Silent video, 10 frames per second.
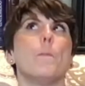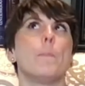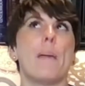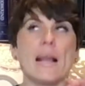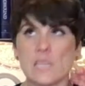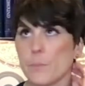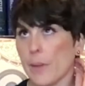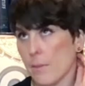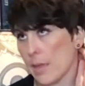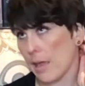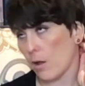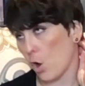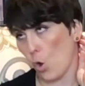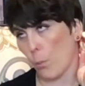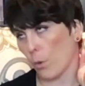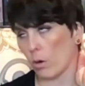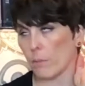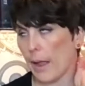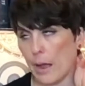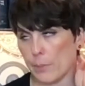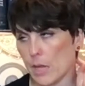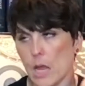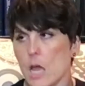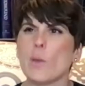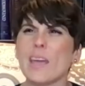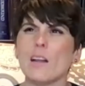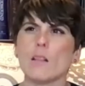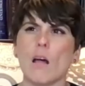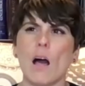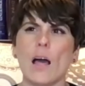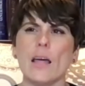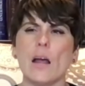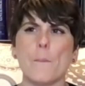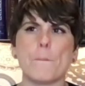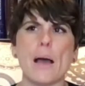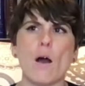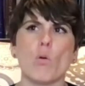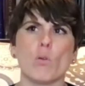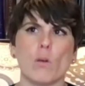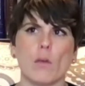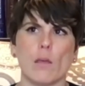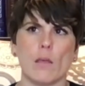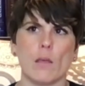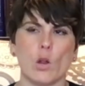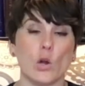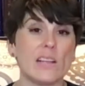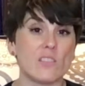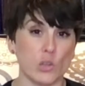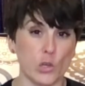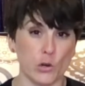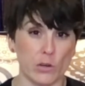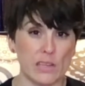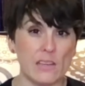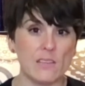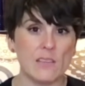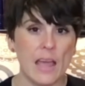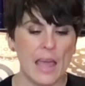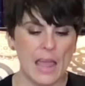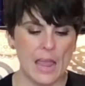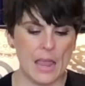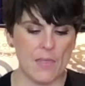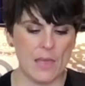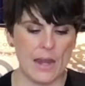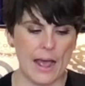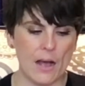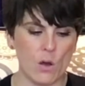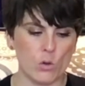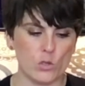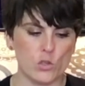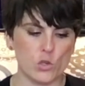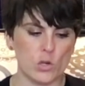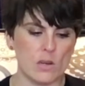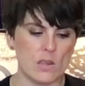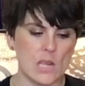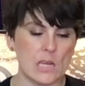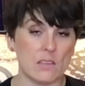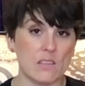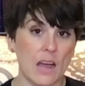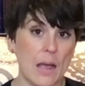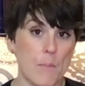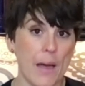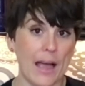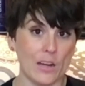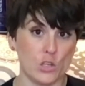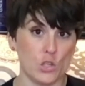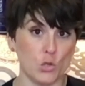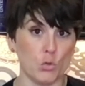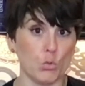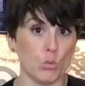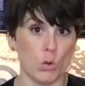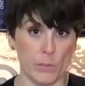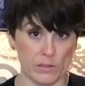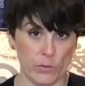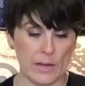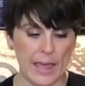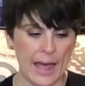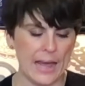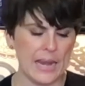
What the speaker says: Back to Baby Hope, or Abbi. We get a lot about her insecurities, and then how certain things tie back to her best friend Kat,